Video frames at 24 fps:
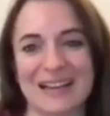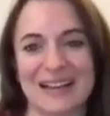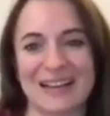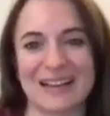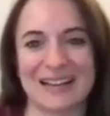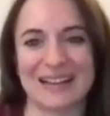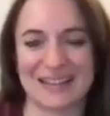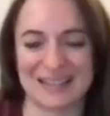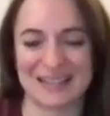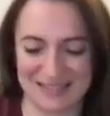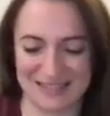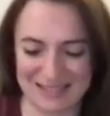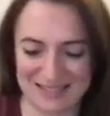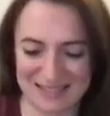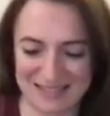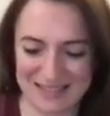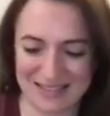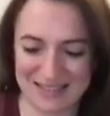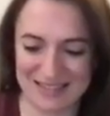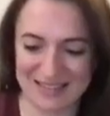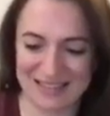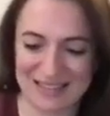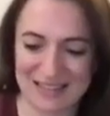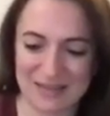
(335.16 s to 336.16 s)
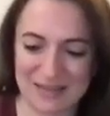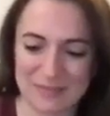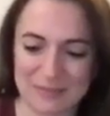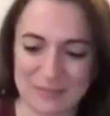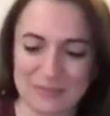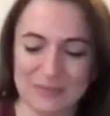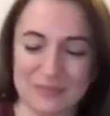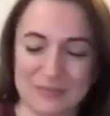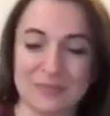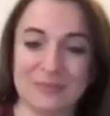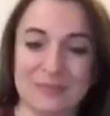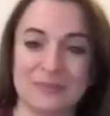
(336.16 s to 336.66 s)

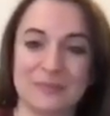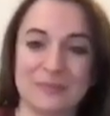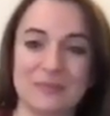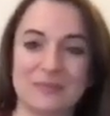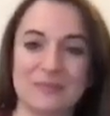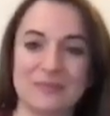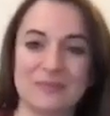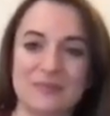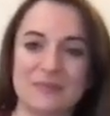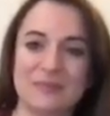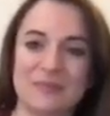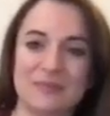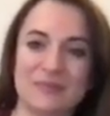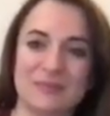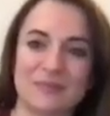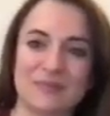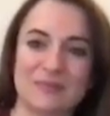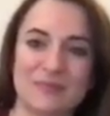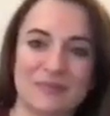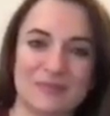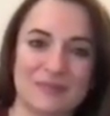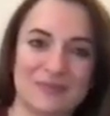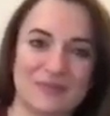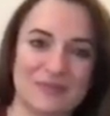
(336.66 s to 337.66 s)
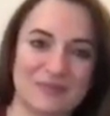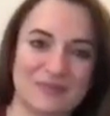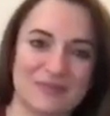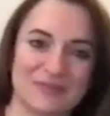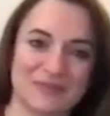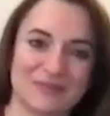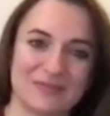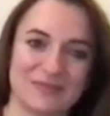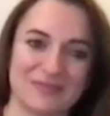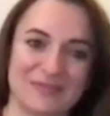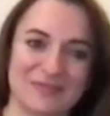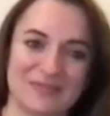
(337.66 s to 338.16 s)

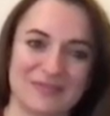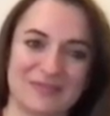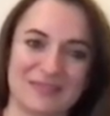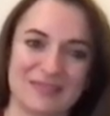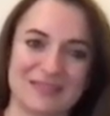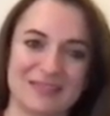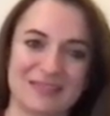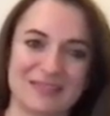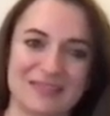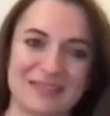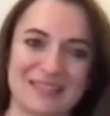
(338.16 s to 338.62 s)
[no speech]